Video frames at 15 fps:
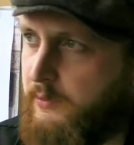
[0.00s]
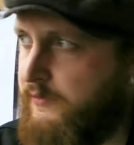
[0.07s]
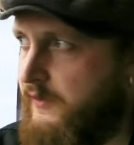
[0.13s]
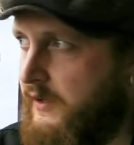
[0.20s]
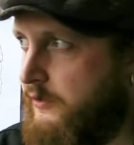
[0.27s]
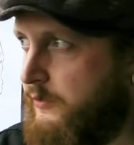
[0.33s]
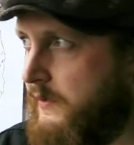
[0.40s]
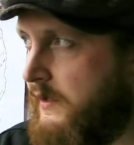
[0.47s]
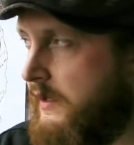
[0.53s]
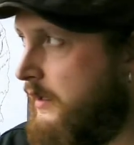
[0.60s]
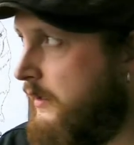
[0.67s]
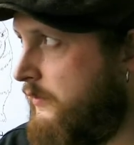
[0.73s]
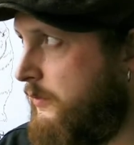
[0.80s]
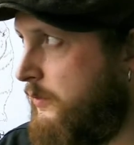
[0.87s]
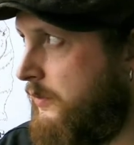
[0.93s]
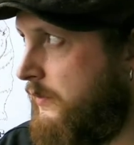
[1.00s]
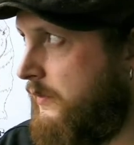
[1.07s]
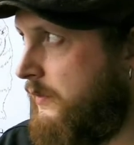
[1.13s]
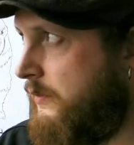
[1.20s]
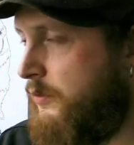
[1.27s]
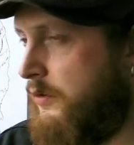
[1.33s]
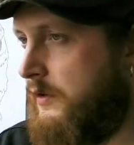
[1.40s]
we're friends with the guys who own
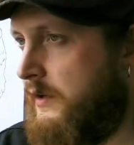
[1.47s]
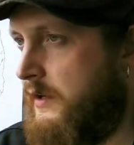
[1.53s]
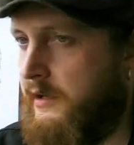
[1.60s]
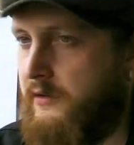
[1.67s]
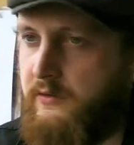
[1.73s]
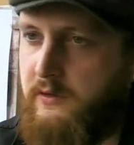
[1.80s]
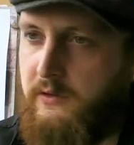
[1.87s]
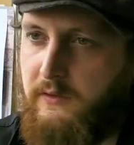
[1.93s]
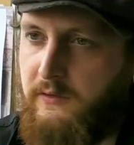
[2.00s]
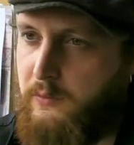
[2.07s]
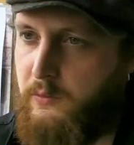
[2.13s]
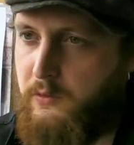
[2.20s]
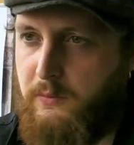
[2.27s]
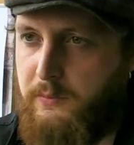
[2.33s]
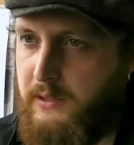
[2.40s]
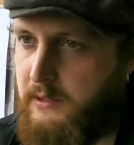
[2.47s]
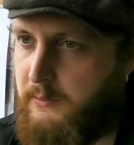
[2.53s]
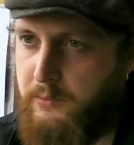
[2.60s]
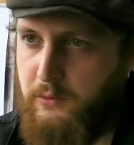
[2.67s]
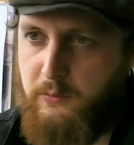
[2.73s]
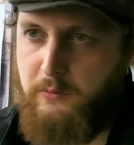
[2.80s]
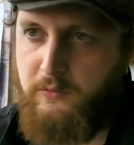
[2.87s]
the Rook and Gaskill and the
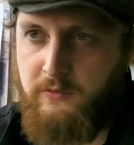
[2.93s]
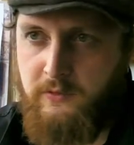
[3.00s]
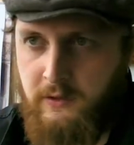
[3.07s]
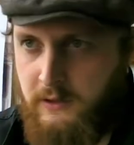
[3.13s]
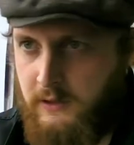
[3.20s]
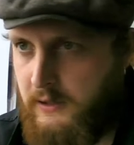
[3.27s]
Woolpack pubs.